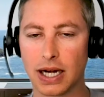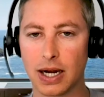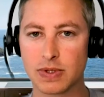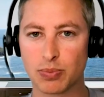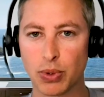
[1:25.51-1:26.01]

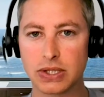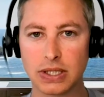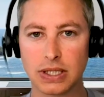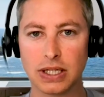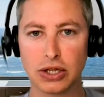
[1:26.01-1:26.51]
I was
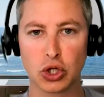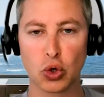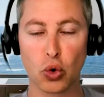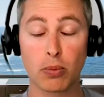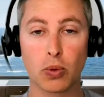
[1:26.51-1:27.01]
budgeting in the
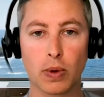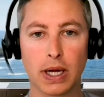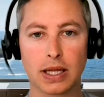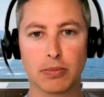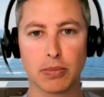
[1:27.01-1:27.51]
normal
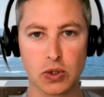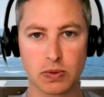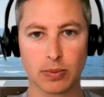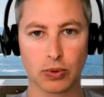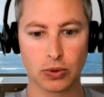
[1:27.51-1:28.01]
way that
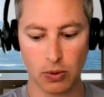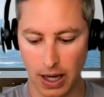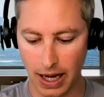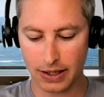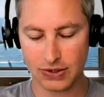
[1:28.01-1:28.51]
most people do.
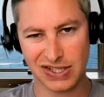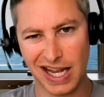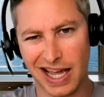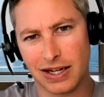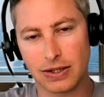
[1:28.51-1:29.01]
I had a
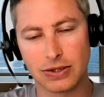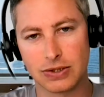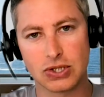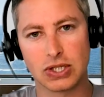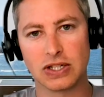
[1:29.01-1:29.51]
static
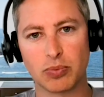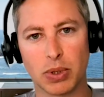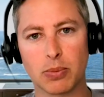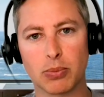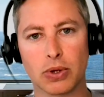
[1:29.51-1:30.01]
sheet of
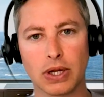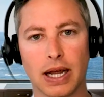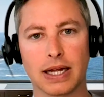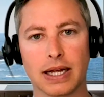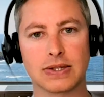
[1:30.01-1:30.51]
paper that
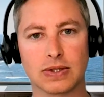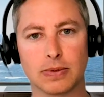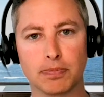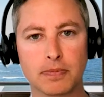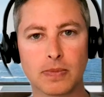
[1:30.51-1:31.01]
had
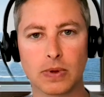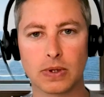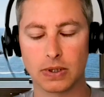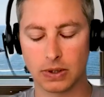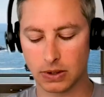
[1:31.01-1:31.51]
some
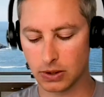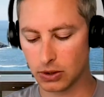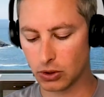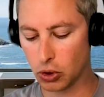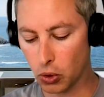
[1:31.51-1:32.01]

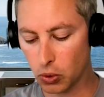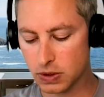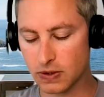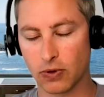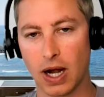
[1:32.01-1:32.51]

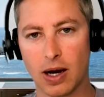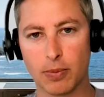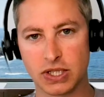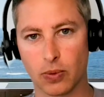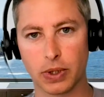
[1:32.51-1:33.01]
goals for how
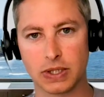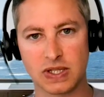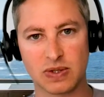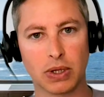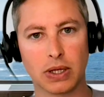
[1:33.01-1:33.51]
much I wanted
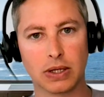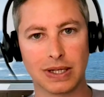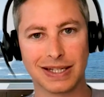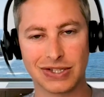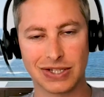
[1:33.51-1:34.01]
to spend
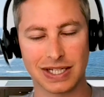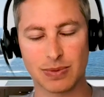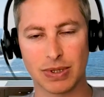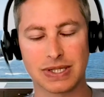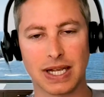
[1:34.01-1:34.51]
in each
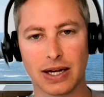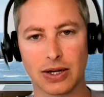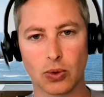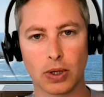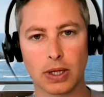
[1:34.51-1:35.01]
expense
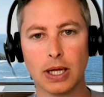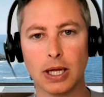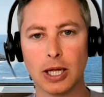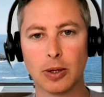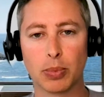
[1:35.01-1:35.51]
category.
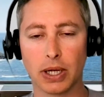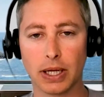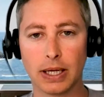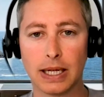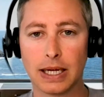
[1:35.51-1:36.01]

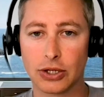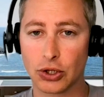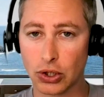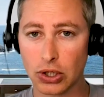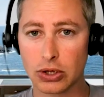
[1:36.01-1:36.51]
But
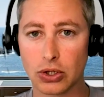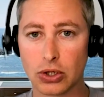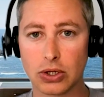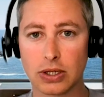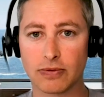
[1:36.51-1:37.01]
you're going to
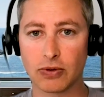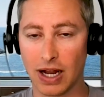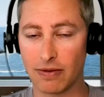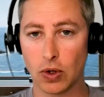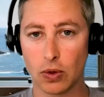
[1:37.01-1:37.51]
learn, if you
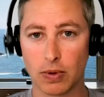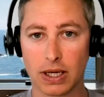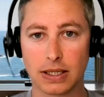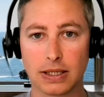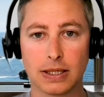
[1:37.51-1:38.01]
haven't
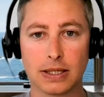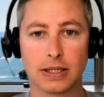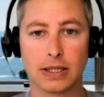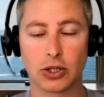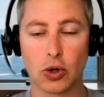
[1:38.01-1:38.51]
already,
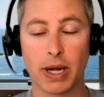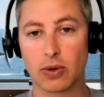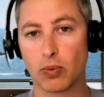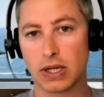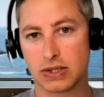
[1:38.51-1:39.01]
go
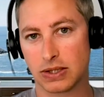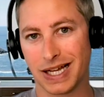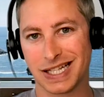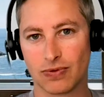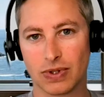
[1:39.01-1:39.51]
back and watch the
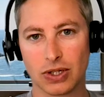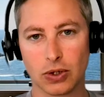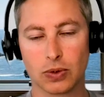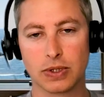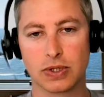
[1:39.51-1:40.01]
last
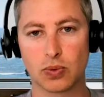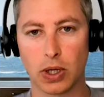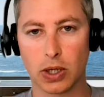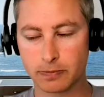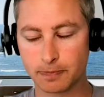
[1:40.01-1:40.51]
video as
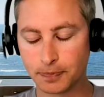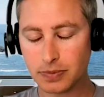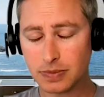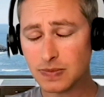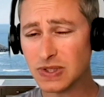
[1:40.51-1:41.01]
well.
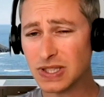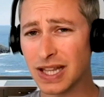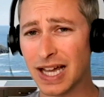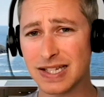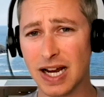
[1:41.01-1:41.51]

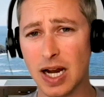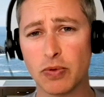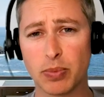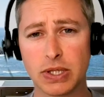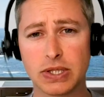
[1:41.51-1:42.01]
That type
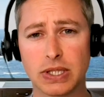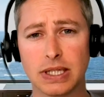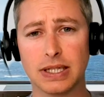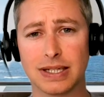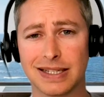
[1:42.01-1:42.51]
of
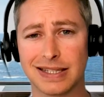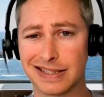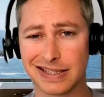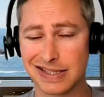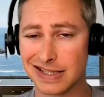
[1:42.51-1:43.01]
budgeting
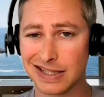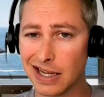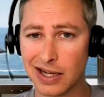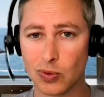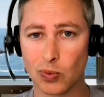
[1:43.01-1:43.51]
does
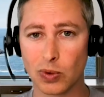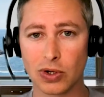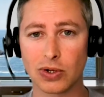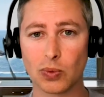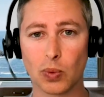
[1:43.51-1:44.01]
not
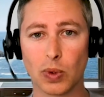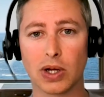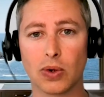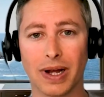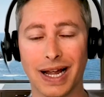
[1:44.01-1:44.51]
work
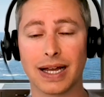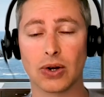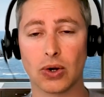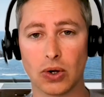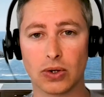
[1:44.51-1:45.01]
well
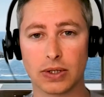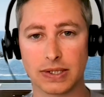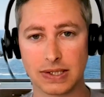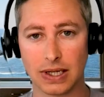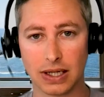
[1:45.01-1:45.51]
at all.
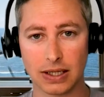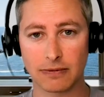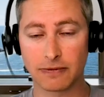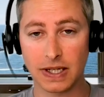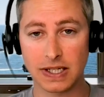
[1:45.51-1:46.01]
It's not
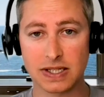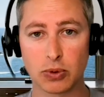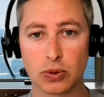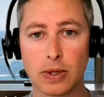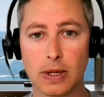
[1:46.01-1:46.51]

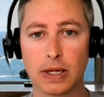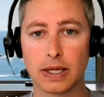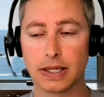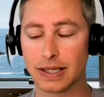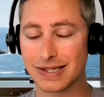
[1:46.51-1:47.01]
flexible.
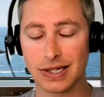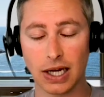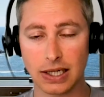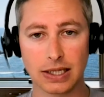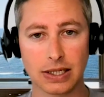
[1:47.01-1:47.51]
It's
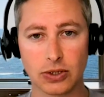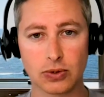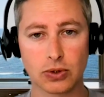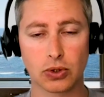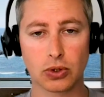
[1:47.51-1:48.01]
not going to get
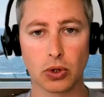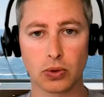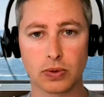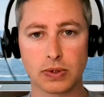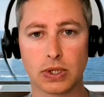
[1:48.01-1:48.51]
you to your
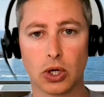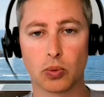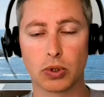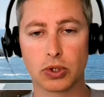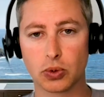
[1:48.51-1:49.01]
goals.
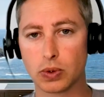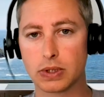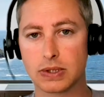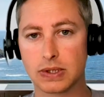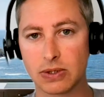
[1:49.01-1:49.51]
We're
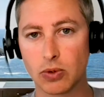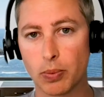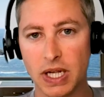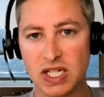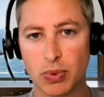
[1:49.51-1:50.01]
doing
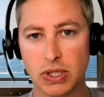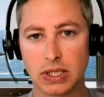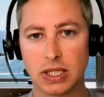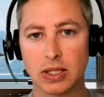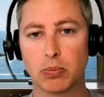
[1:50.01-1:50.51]
zero-based
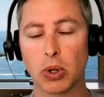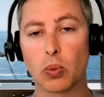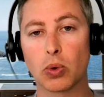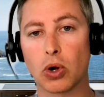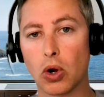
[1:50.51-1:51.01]
budgeting,
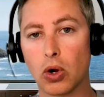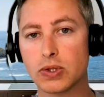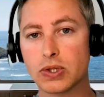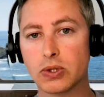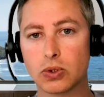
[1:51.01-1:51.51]
but we're
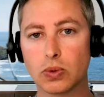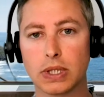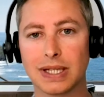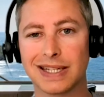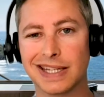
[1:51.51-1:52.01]
also
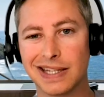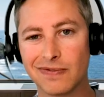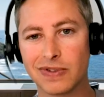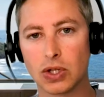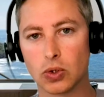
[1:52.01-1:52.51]
doing an
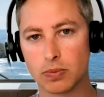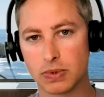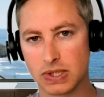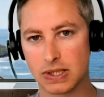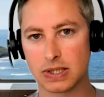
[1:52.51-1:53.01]
envelope
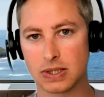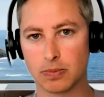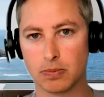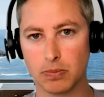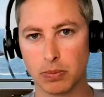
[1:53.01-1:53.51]

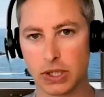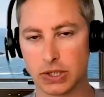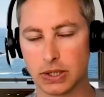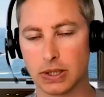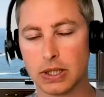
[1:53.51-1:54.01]
system
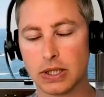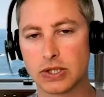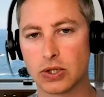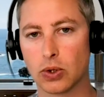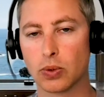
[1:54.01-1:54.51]
budget.
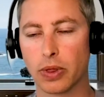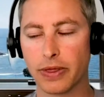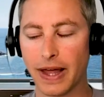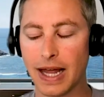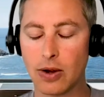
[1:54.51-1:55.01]
So
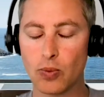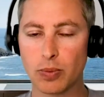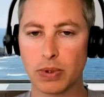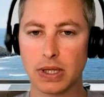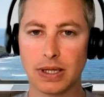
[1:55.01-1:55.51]
that
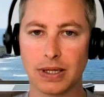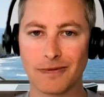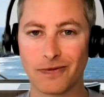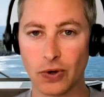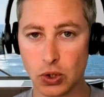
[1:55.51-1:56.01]
would be
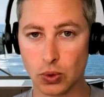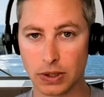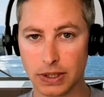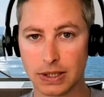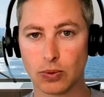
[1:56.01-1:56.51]

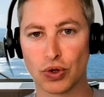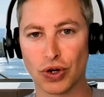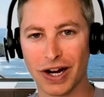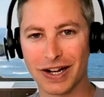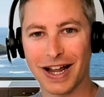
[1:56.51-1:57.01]
virtually. We're
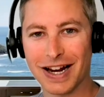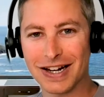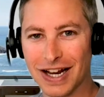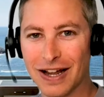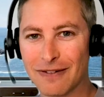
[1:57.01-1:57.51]
not going to
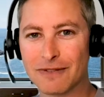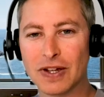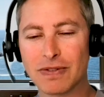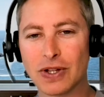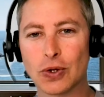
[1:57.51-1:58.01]
actually have
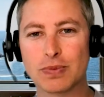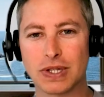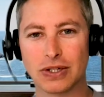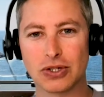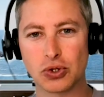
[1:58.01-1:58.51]
envelopes
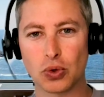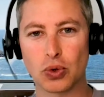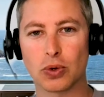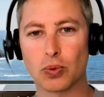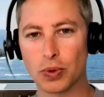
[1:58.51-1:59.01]
in a
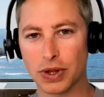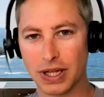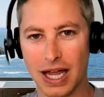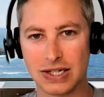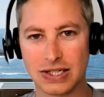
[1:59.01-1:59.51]
drawer with
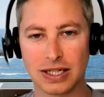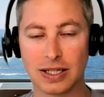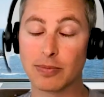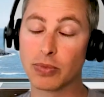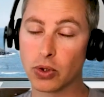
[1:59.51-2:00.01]
cash in
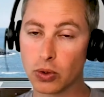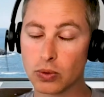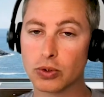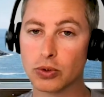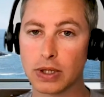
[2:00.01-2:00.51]
them,
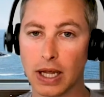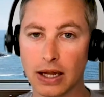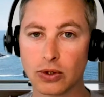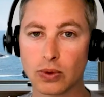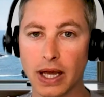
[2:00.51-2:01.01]
though you
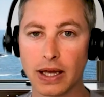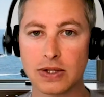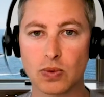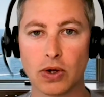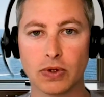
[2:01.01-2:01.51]
can do that
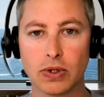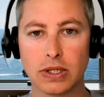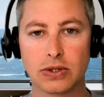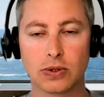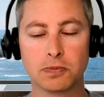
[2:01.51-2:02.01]
as well if you
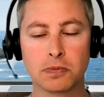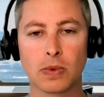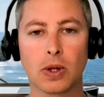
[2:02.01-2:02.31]
need to.